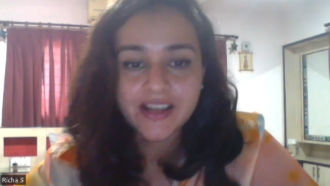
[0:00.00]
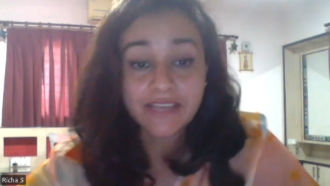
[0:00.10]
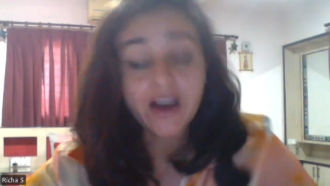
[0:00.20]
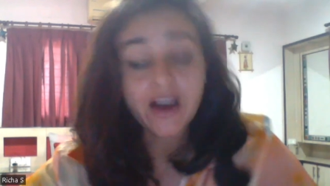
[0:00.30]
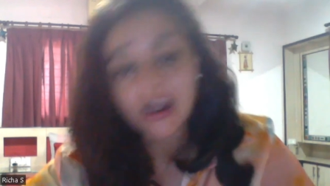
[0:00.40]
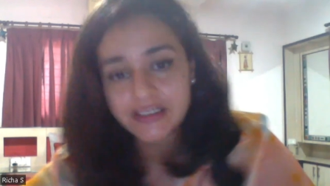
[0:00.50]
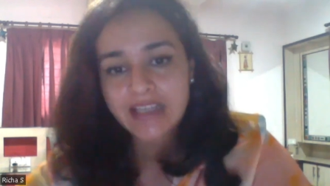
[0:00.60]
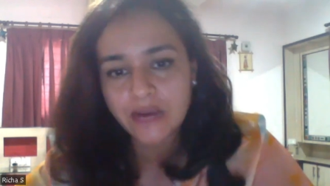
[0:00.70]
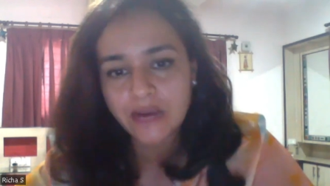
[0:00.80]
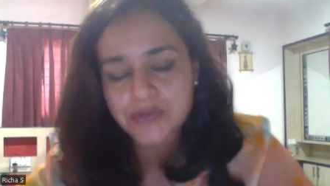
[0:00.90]
They were hunted
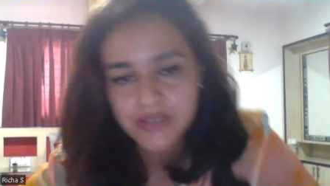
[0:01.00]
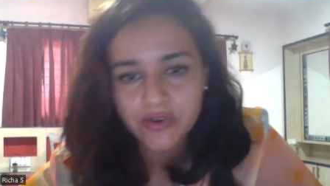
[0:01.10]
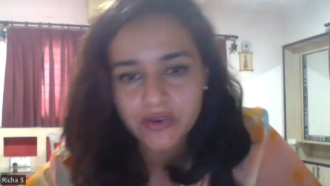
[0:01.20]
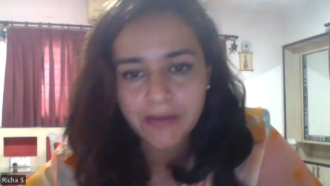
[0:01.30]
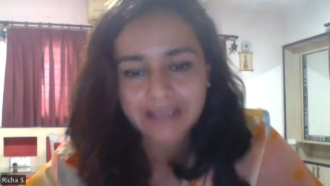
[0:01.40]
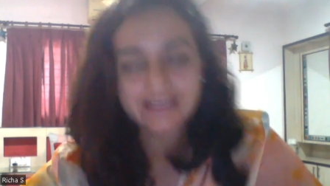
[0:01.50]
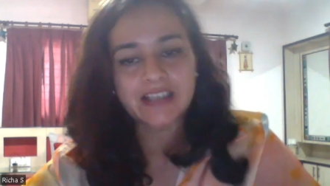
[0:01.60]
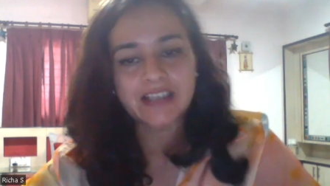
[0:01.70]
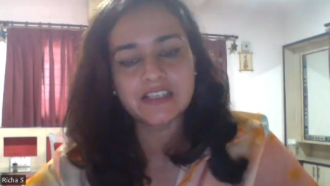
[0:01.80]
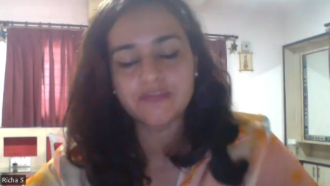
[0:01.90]
down to zero by the
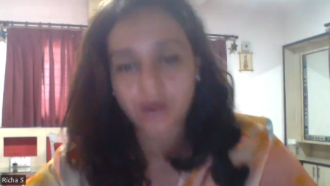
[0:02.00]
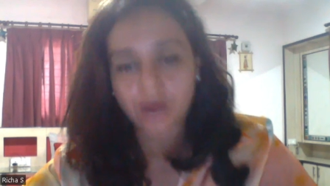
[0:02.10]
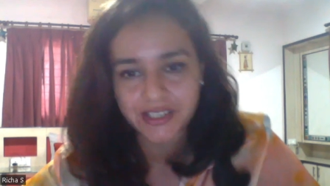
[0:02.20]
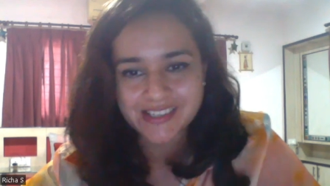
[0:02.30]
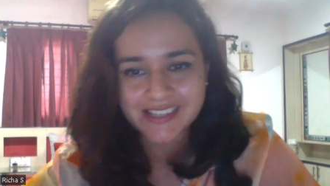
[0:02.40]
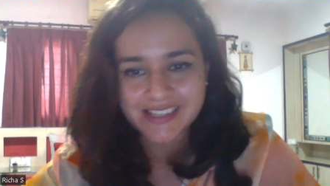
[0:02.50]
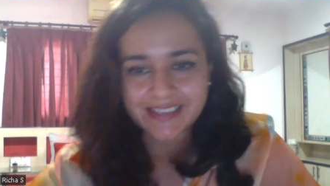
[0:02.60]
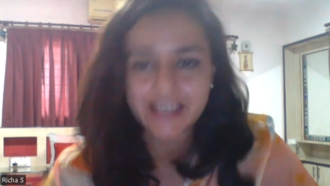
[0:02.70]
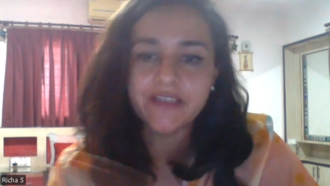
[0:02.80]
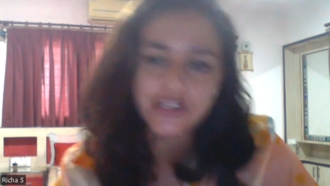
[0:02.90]
1940s and
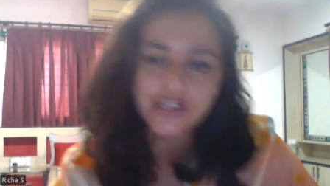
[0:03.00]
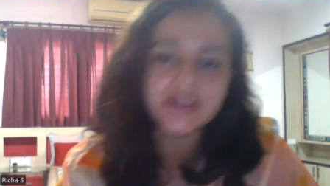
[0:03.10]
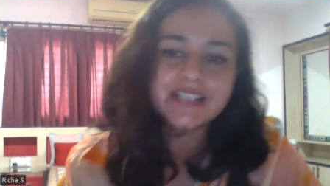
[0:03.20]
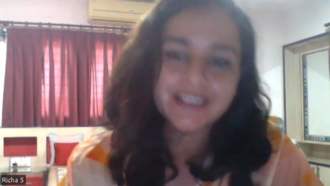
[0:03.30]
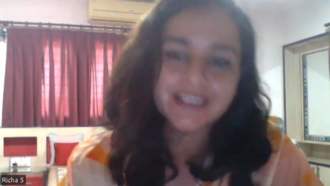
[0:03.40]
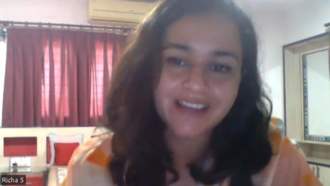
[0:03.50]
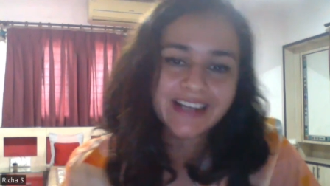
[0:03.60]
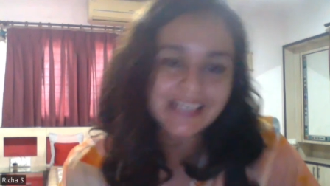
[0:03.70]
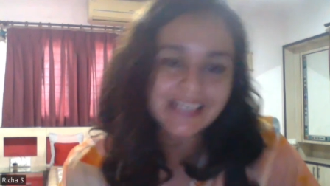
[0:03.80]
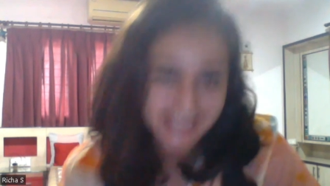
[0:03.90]
then eventually declared
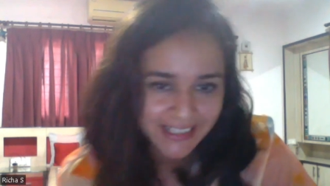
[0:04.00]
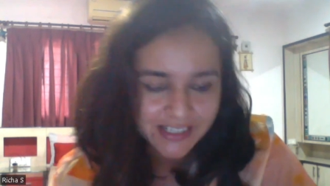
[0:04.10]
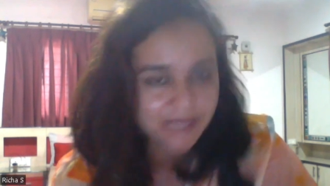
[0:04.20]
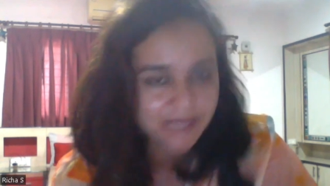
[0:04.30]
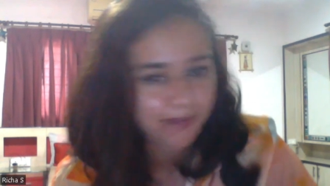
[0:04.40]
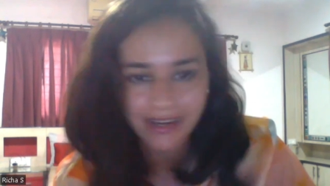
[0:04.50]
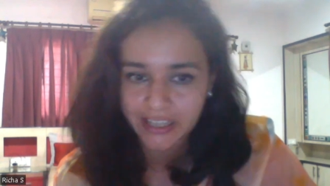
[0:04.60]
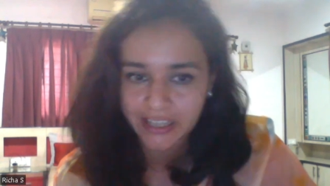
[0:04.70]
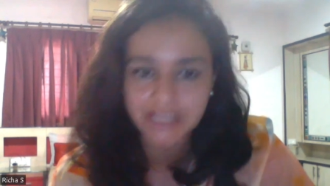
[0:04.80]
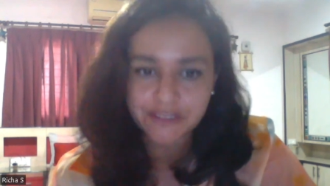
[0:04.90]
extinct by
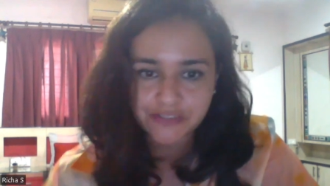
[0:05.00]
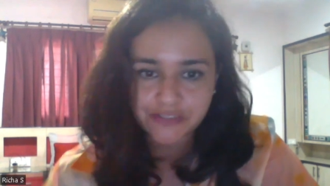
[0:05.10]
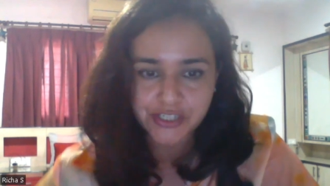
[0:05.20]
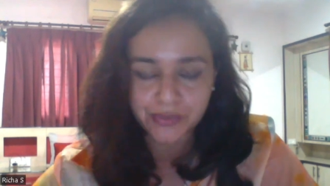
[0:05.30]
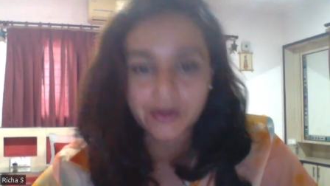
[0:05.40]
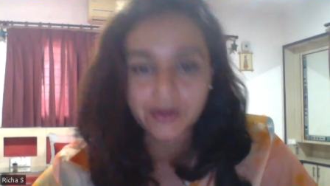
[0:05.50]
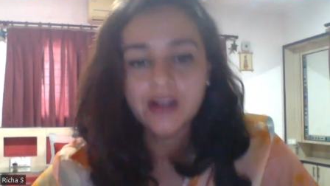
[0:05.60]
1952.